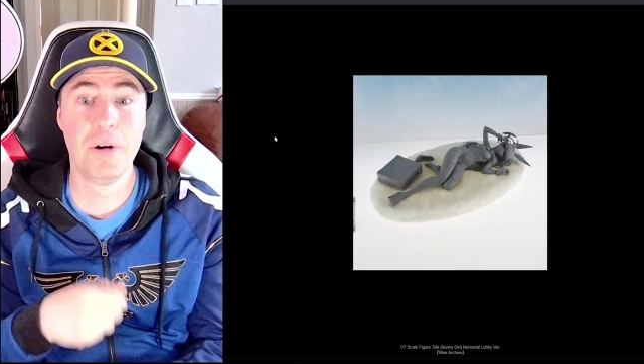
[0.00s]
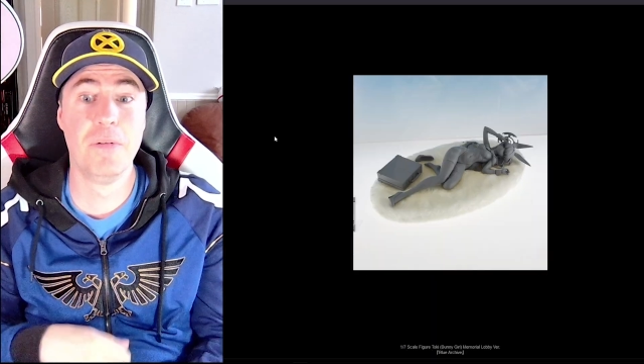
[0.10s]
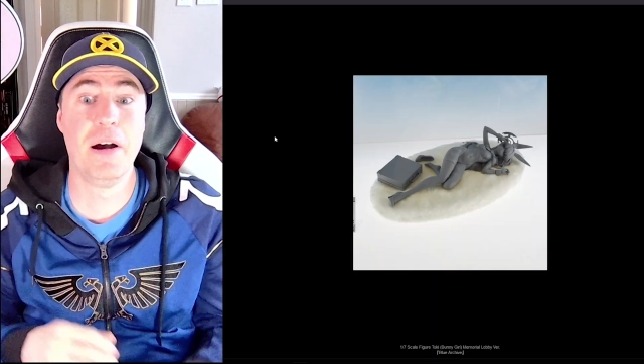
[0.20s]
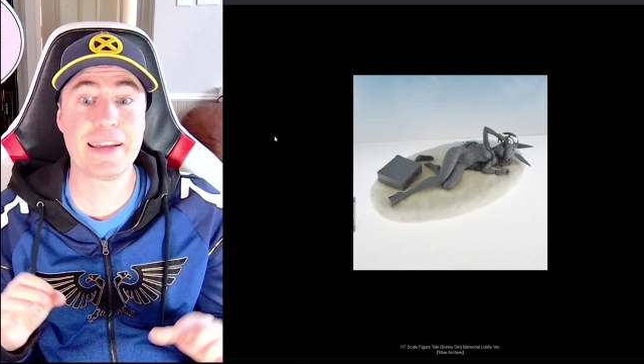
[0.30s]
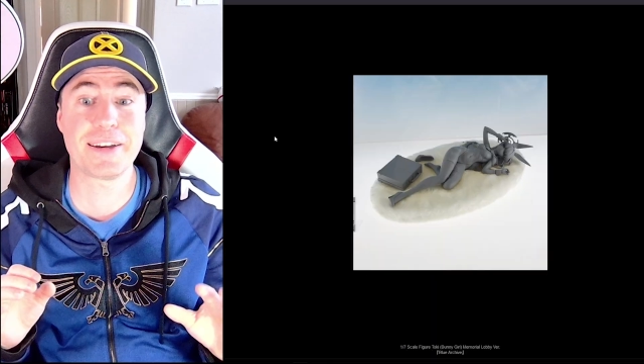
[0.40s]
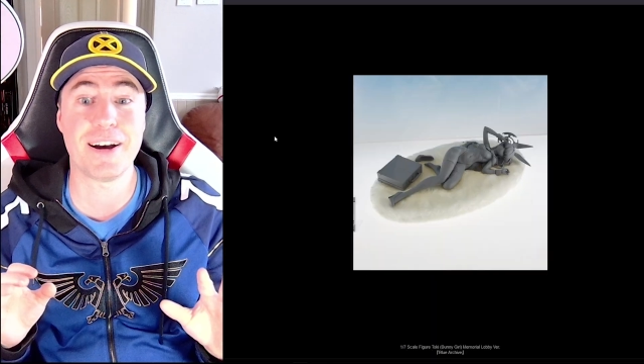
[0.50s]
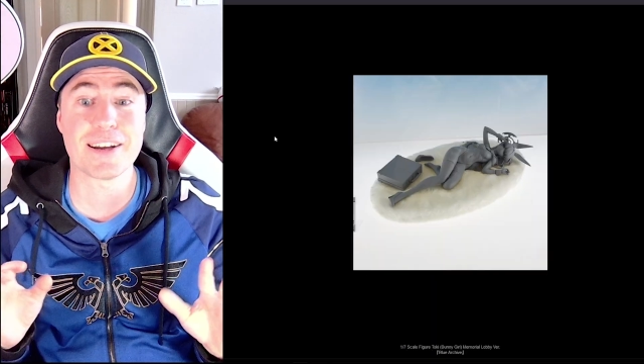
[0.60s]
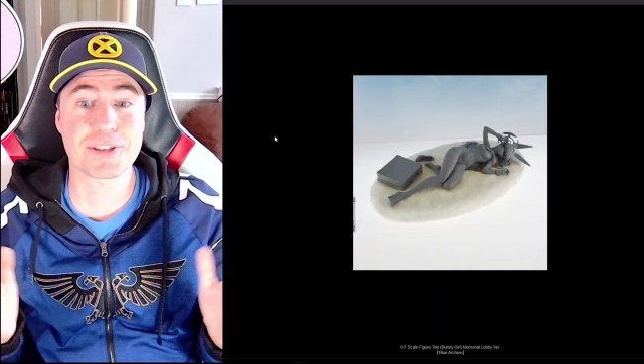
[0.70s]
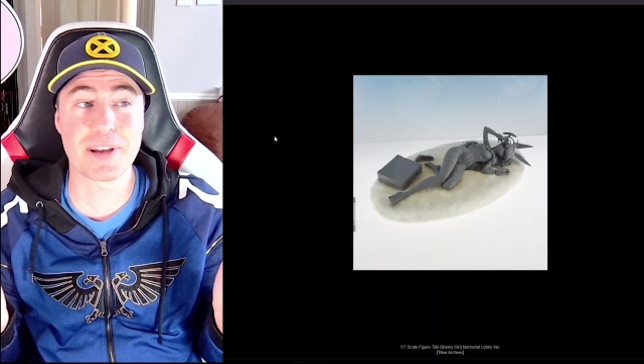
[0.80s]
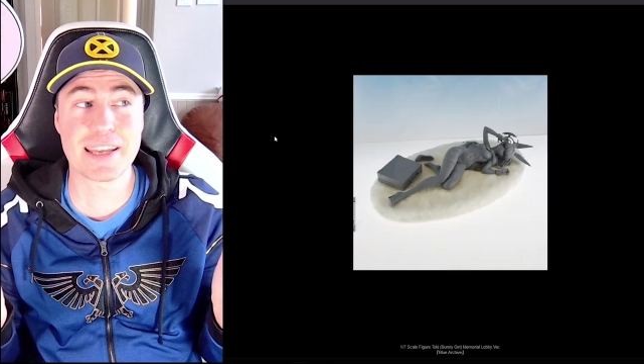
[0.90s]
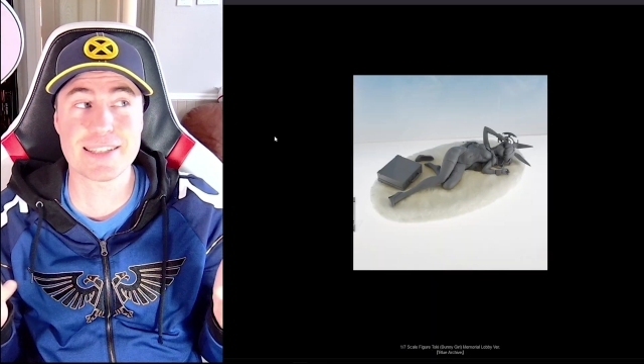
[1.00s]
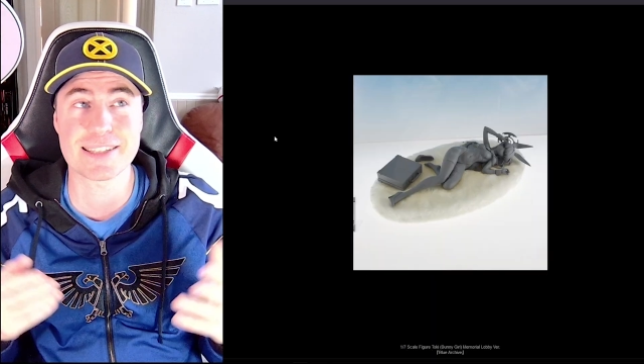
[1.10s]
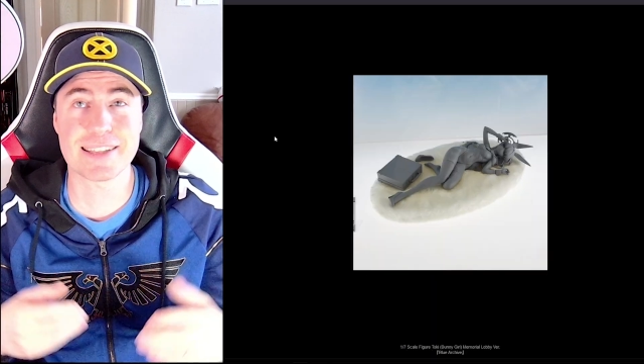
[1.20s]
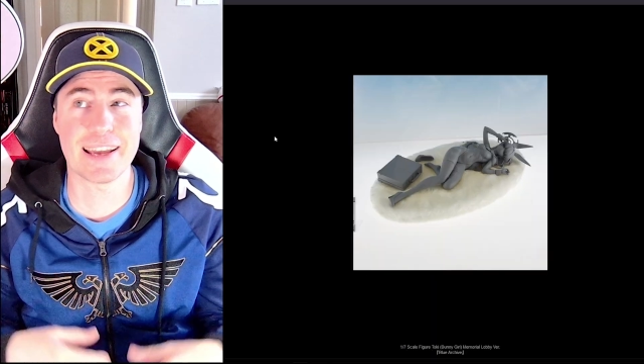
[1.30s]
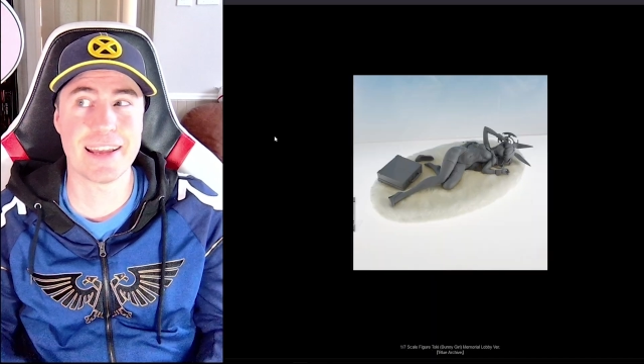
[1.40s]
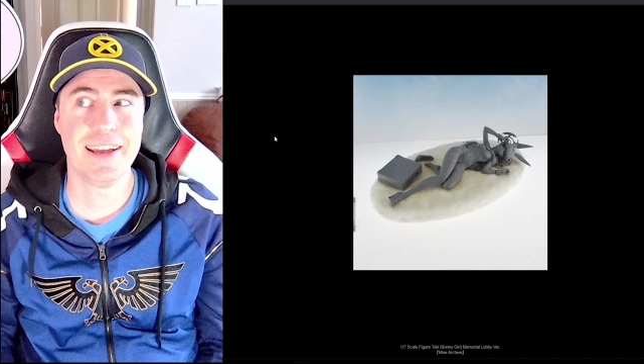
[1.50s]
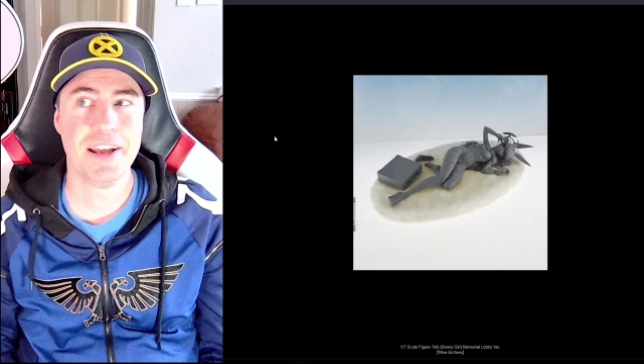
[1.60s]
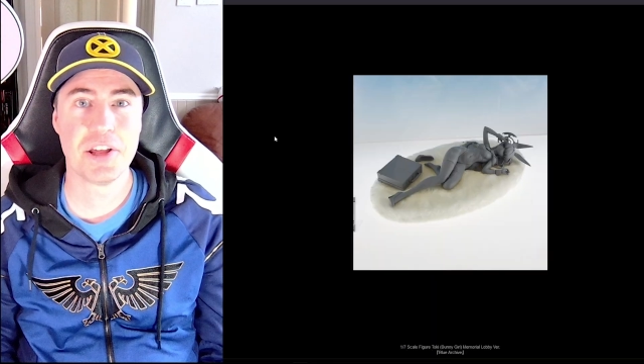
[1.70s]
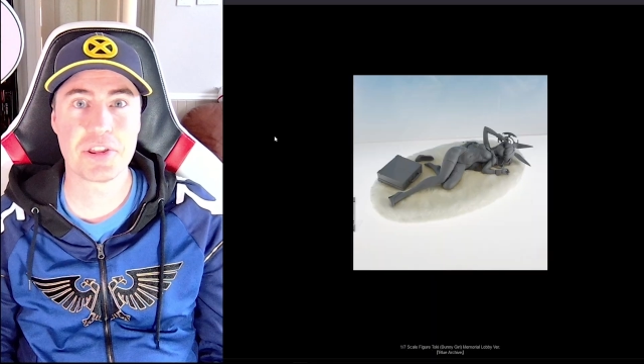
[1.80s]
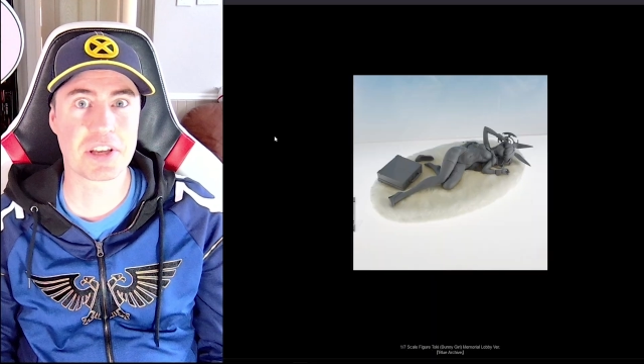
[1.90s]
Oh my gosh, so I guess it's like
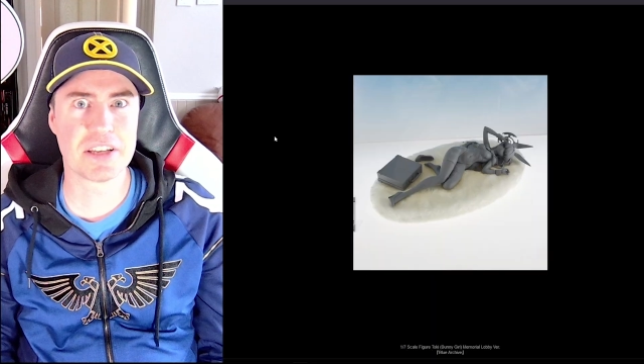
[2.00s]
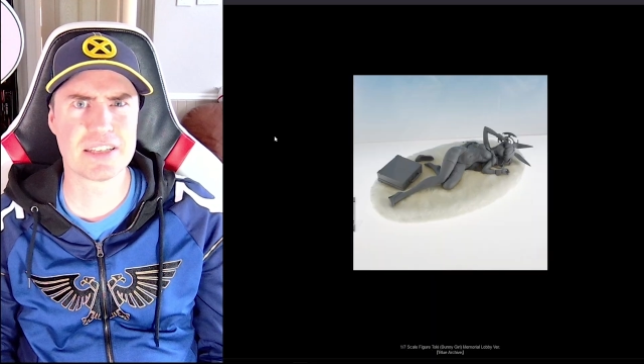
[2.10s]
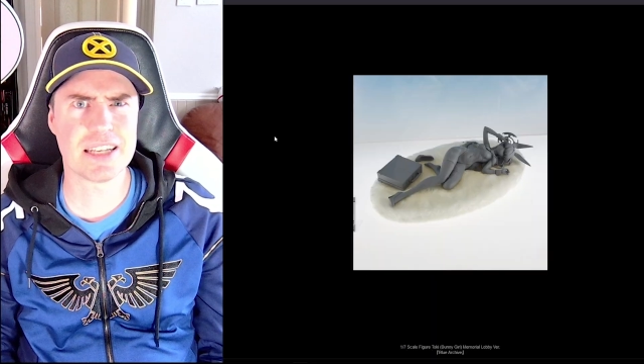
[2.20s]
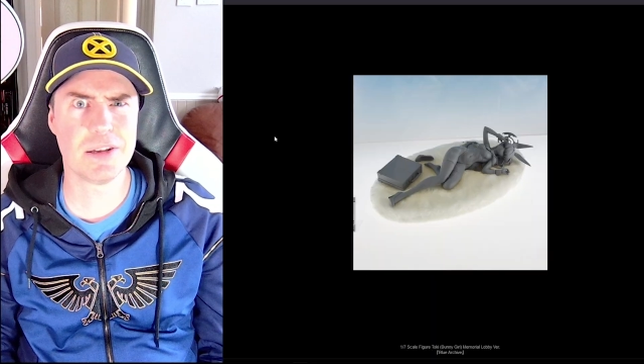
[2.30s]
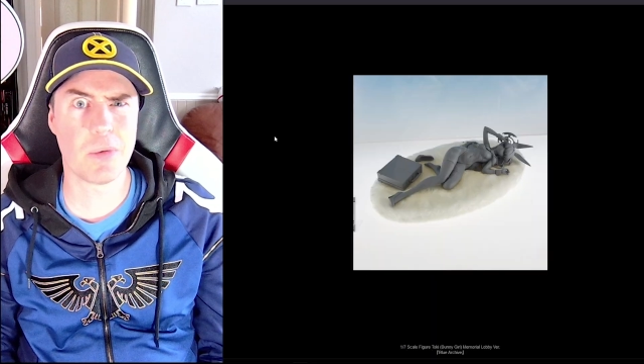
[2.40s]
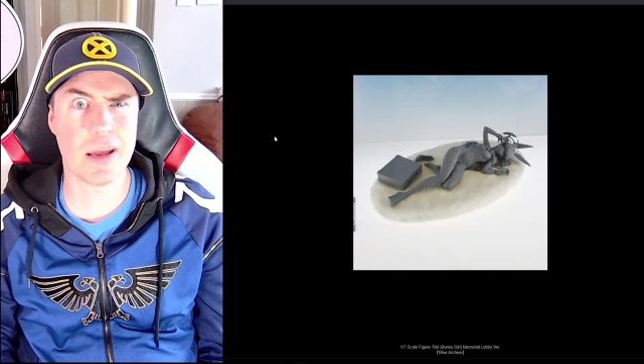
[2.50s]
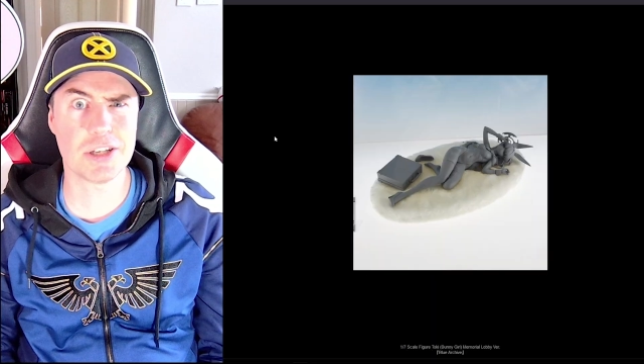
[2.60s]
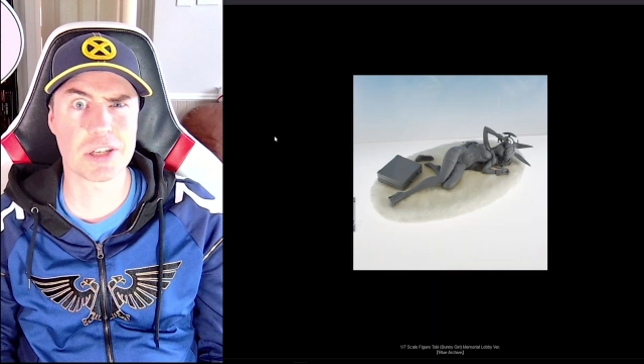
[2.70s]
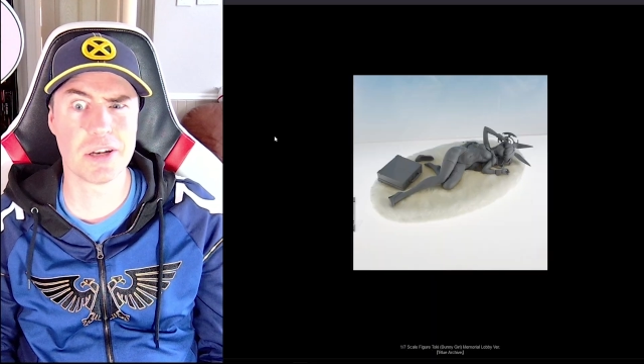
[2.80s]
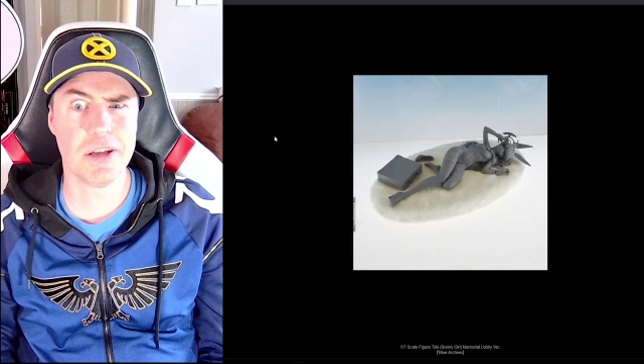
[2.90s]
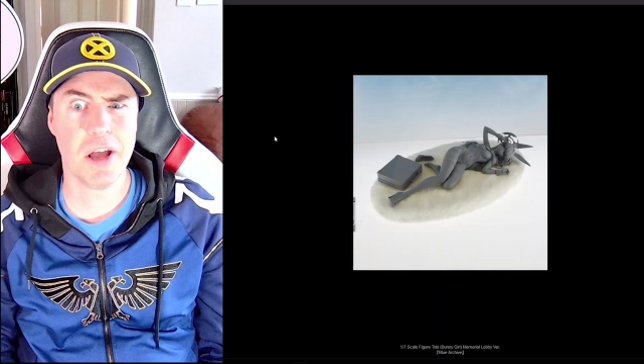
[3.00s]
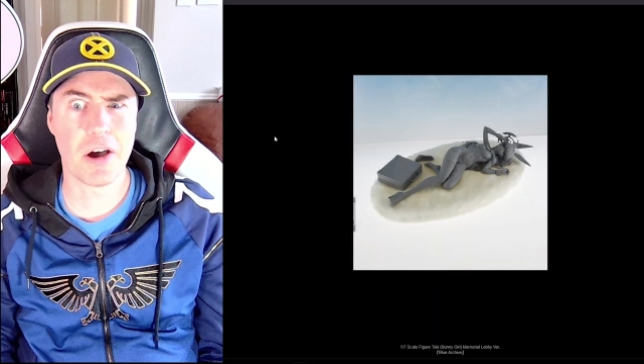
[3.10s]
the continuation